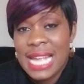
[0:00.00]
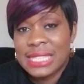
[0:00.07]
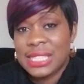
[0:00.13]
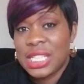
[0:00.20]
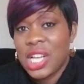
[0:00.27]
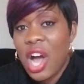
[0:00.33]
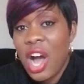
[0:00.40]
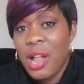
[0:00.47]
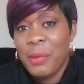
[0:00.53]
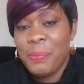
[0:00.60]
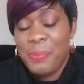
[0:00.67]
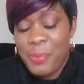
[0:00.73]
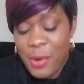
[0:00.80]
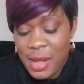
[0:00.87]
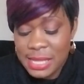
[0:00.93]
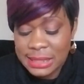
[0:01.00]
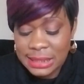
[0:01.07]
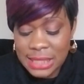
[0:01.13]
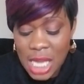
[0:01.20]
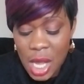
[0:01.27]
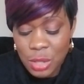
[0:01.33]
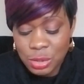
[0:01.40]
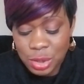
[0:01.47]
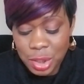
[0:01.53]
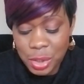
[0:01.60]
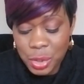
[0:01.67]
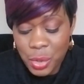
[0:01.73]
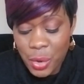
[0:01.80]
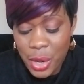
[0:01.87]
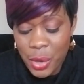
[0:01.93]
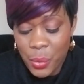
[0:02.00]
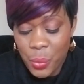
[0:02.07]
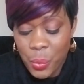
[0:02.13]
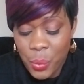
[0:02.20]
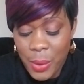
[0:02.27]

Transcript: So it all boils down to knowing